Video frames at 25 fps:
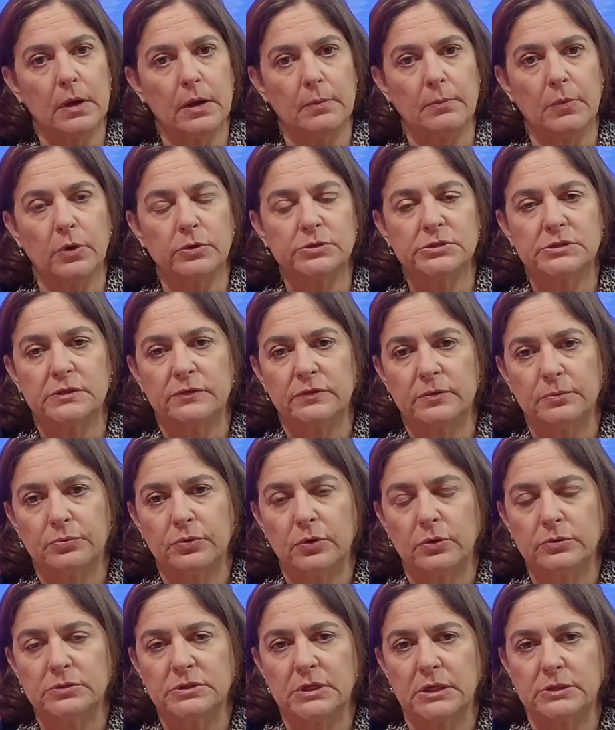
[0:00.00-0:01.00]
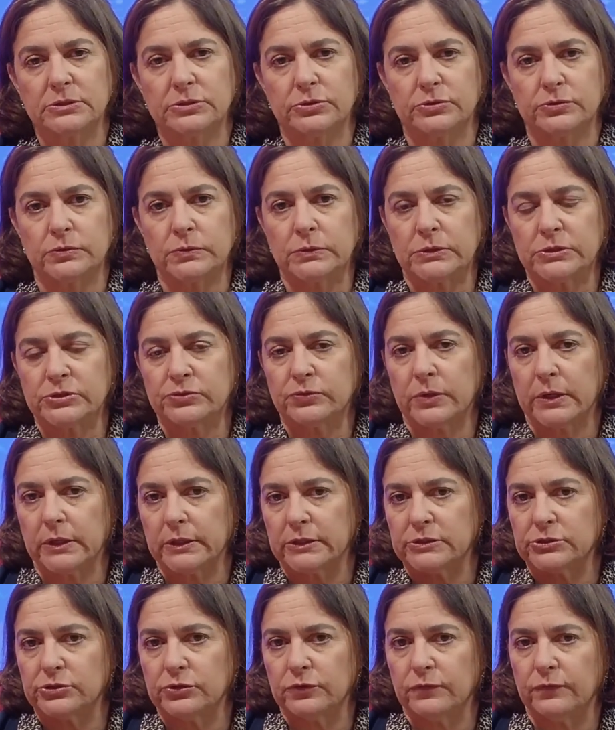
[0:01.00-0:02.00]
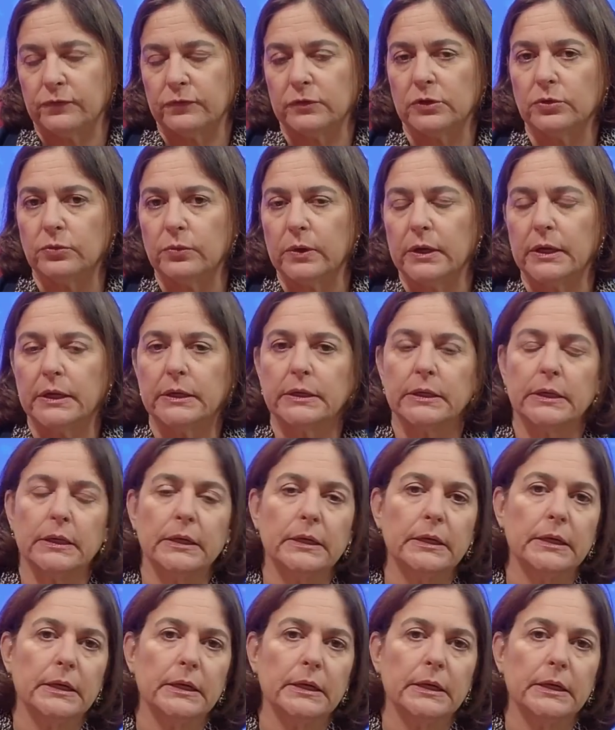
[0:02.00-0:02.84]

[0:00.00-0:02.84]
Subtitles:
most of the protesters were Israelis who flew in